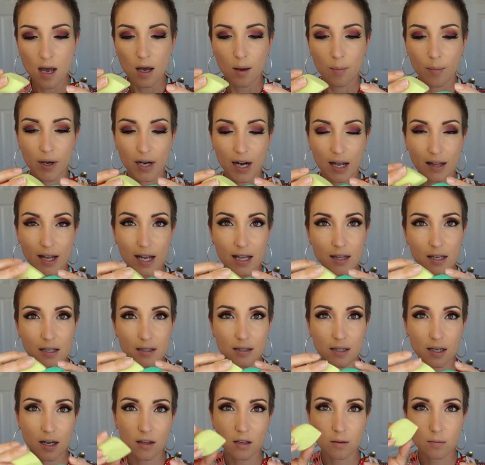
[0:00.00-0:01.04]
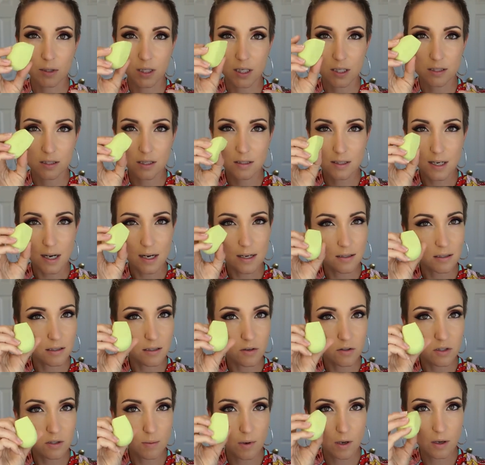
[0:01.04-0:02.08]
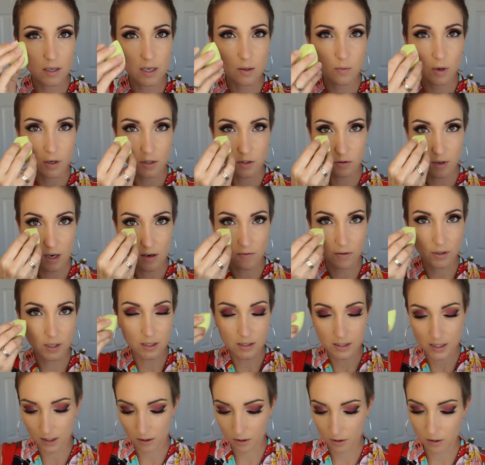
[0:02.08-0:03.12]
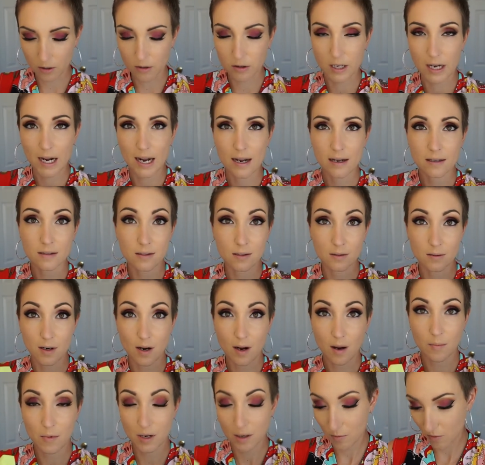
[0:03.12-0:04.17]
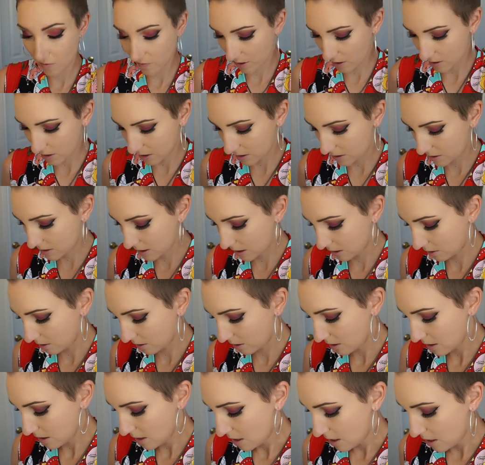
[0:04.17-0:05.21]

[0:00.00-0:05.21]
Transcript: but I like these together because this guy is so small, he works great for concealer under the eyes, so now I'm gonna move on to concealer.